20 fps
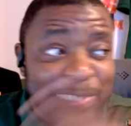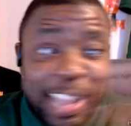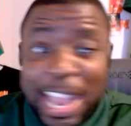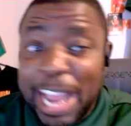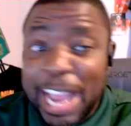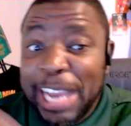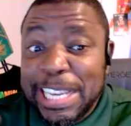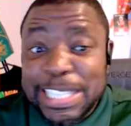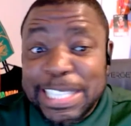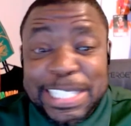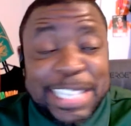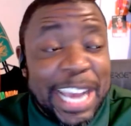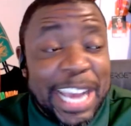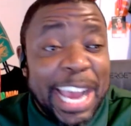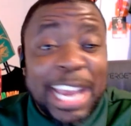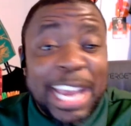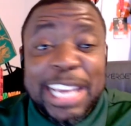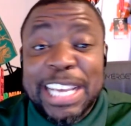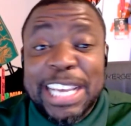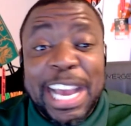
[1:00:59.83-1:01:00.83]
I
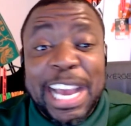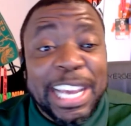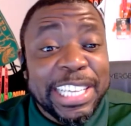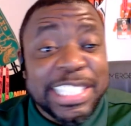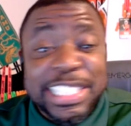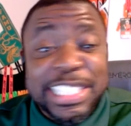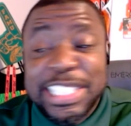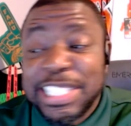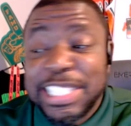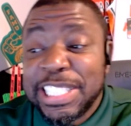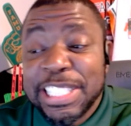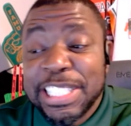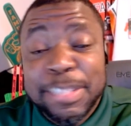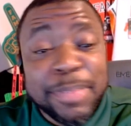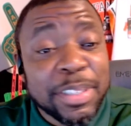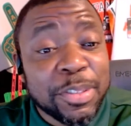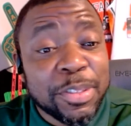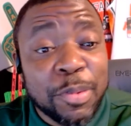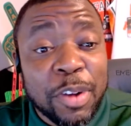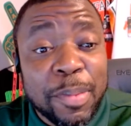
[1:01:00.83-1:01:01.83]
seen just as
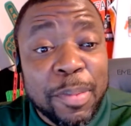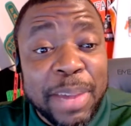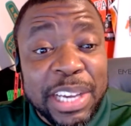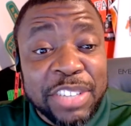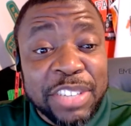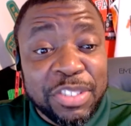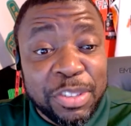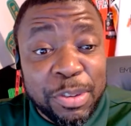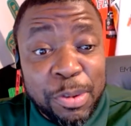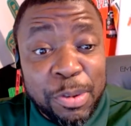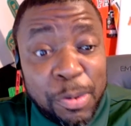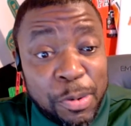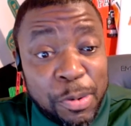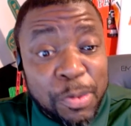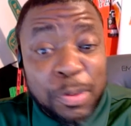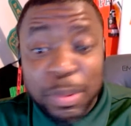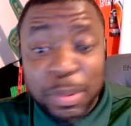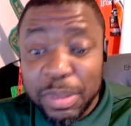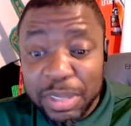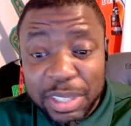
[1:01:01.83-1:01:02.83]
much quarterback as you.